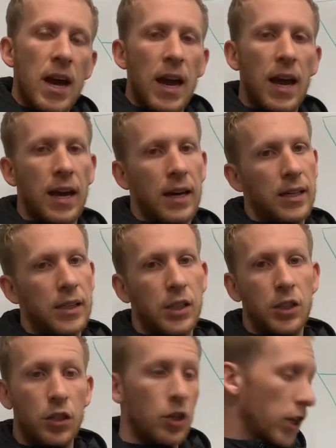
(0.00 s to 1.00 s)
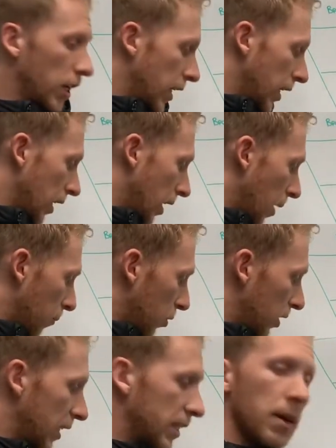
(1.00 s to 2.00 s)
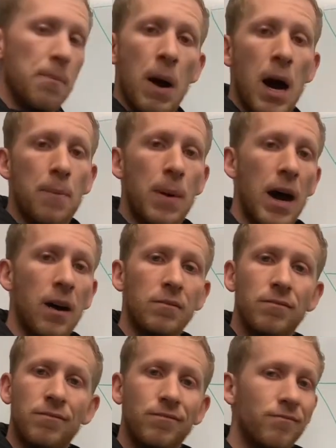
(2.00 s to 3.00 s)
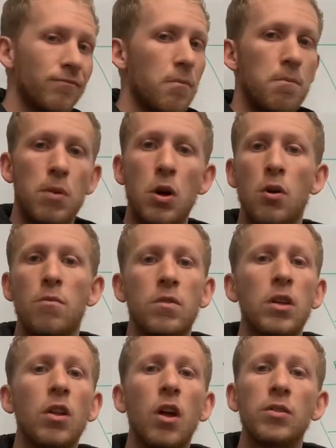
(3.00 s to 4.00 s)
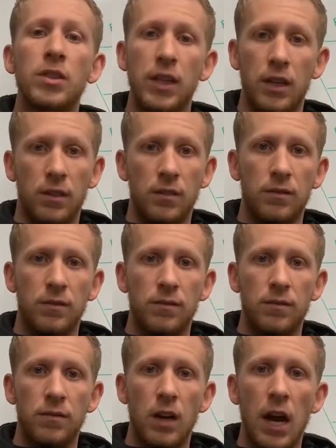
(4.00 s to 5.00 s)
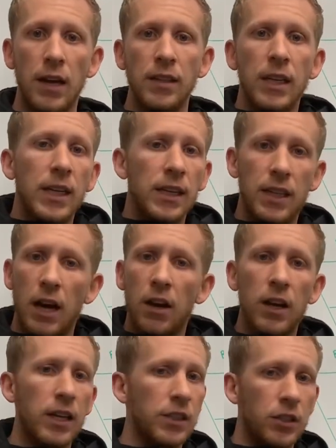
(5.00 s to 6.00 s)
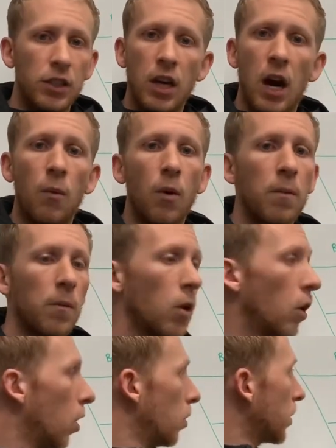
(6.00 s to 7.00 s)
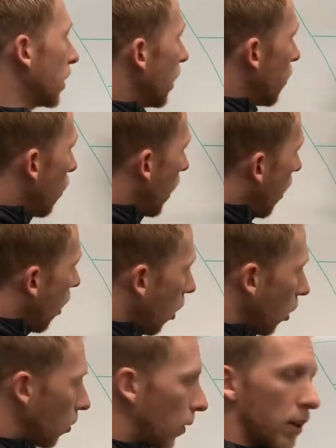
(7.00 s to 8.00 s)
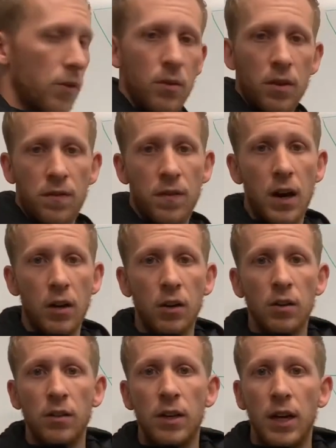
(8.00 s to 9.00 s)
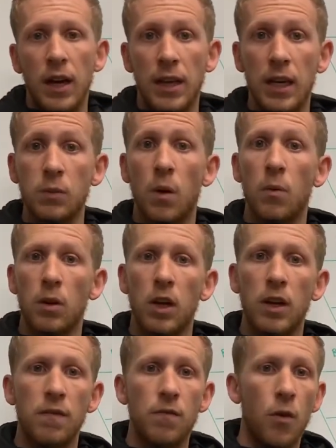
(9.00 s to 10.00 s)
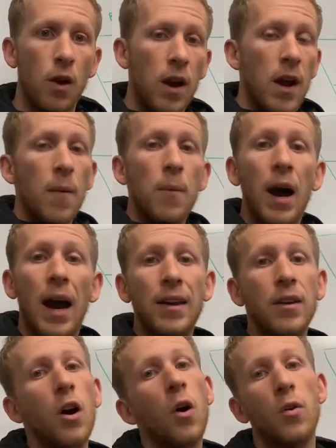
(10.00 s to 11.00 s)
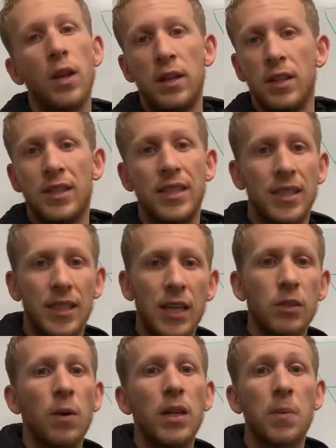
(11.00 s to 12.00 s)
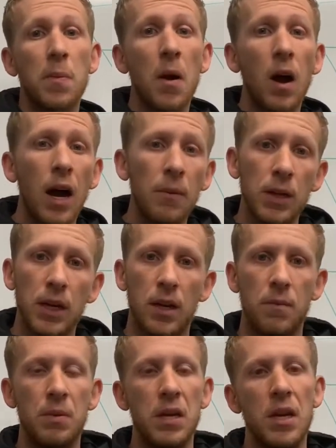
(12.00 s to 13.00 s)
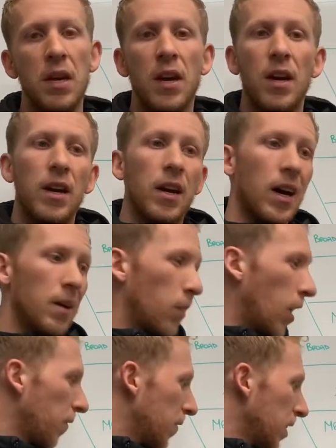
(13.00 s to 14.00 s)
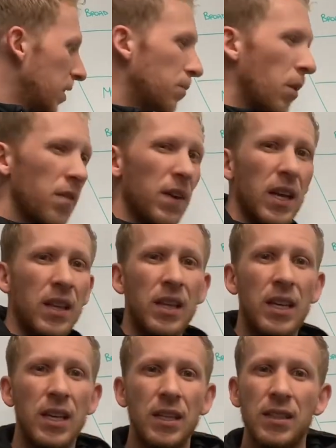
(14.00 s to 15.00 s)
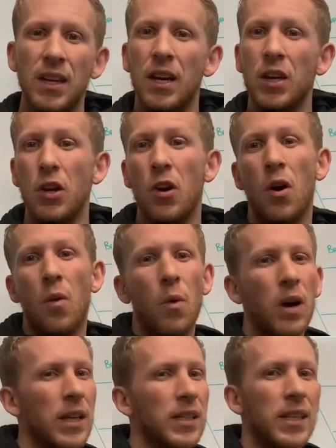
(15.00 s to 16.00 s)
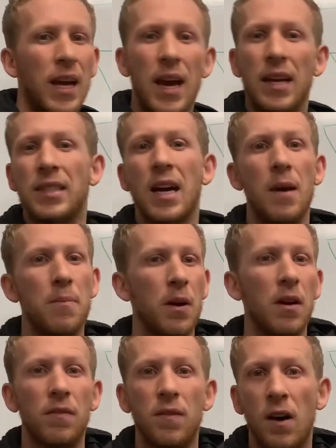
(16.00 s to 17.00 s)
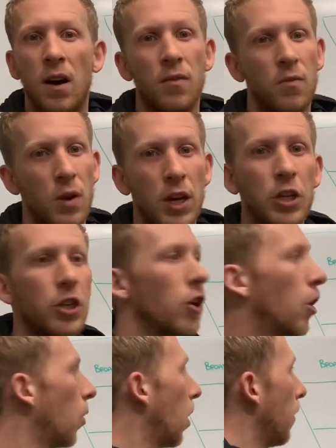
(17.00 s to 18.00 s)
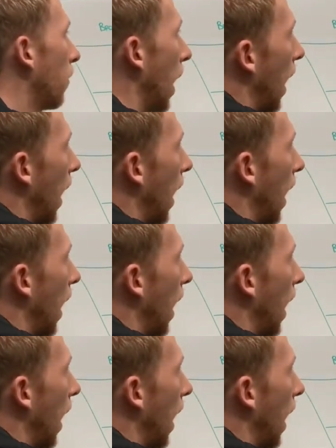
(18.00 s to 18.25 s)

and you're going to get a couple of these that pop out. Boom, closed deal, right? There it is. You got one closed all the way through the funnel, and that's what we're looking for. But I know that the success rate is probably going to be off of these motivated leads, a 1 in 10 type of ratio of